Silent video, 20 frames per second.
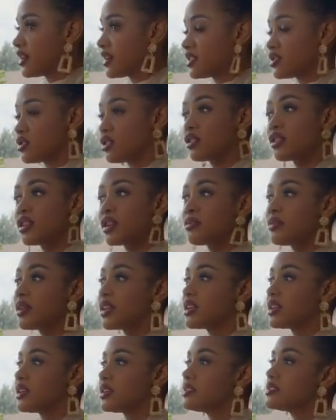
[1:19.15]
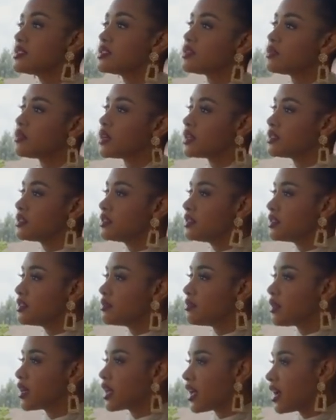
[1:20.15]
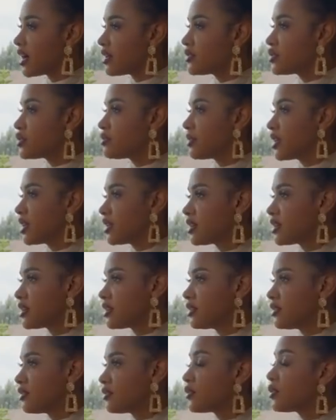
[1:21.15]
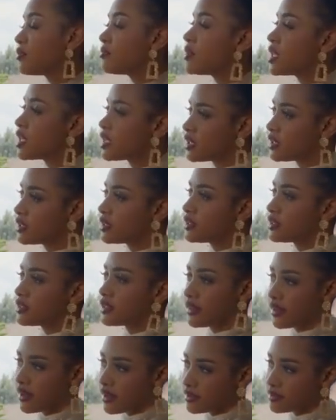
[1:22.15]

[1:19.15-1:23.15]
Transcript: it's not going to be an easy one, but I have to make it for me. Yeah.